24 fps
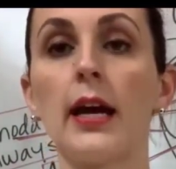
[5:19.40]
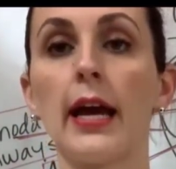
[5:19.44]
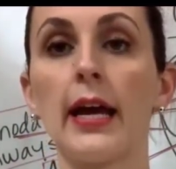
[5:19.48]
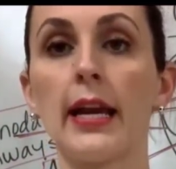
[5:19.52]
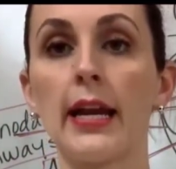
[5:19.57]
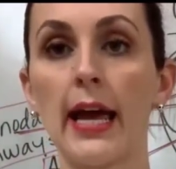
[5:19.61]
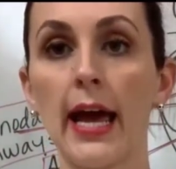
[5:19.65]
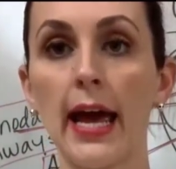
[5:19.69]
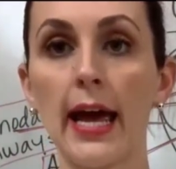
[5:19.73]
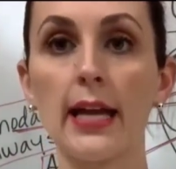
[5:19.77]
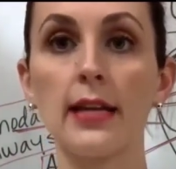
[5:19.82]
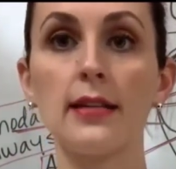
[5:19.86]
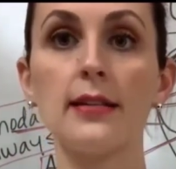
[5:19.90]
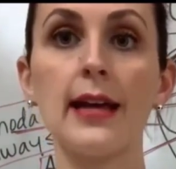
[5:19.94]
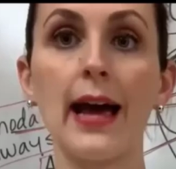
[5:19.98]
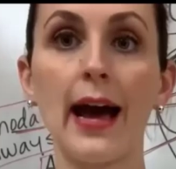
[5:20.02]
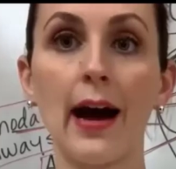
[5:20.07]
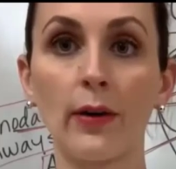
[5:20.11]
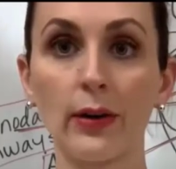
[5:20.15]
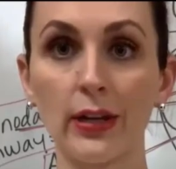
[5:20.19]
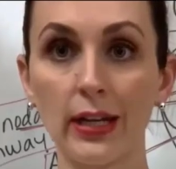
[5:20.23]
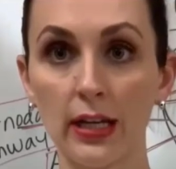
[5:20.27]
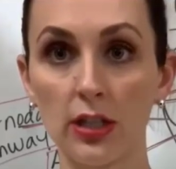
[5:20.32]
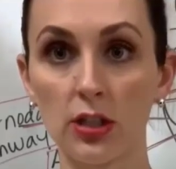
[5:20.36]
and head
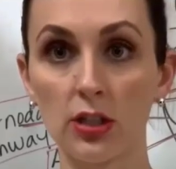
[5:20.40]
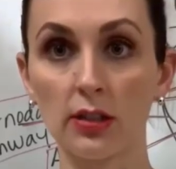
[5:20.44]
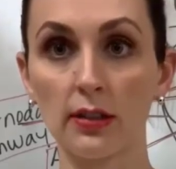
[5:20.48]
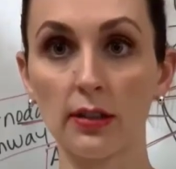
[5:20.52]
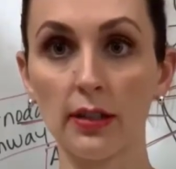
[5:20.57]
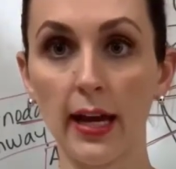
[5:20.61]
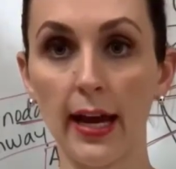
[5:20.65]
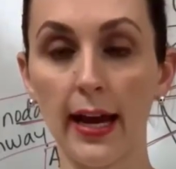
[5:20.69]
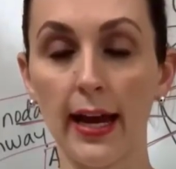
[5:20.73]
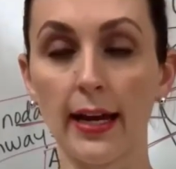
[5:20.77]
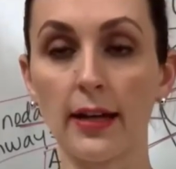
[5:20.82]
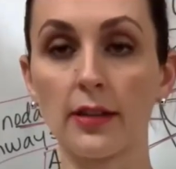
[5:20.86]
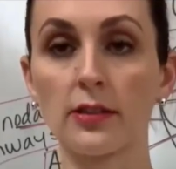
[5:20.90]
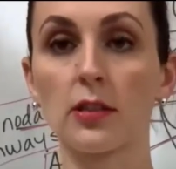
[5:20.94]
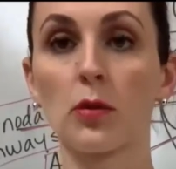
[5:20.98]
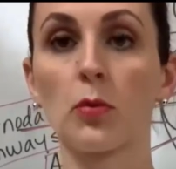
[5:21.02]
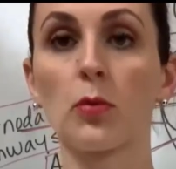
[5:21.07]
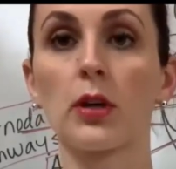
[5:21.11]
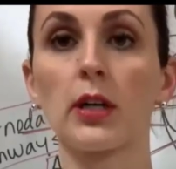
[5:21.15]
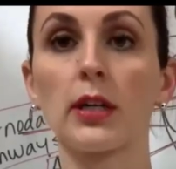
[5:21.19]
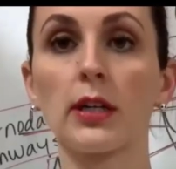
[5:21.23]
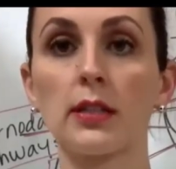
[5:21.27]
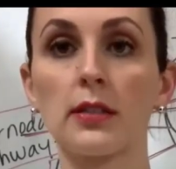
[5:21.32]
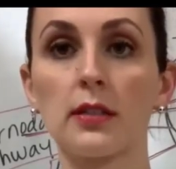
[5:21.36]
down each leg. So
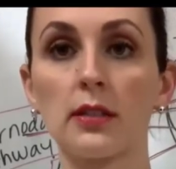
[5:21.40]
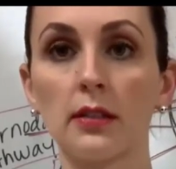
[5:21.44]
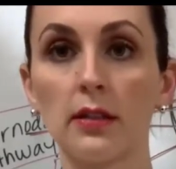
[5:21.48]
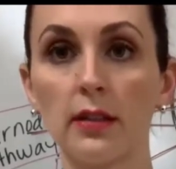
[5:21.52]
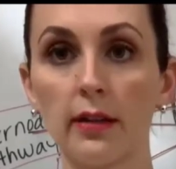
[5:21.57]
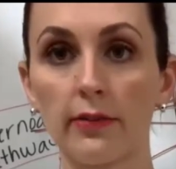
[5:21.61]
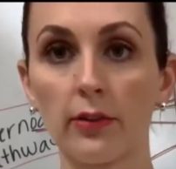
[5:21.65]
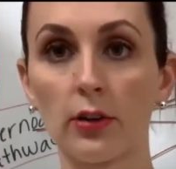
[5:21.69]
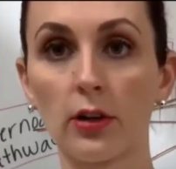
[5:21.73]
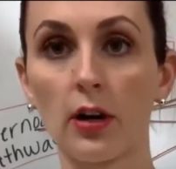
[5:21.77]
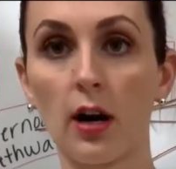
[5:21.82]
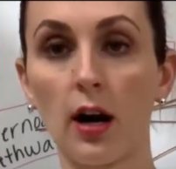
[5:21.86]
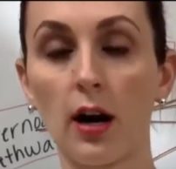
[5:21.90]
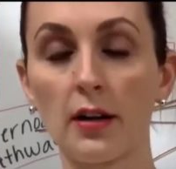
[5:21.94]
we're gonna deliver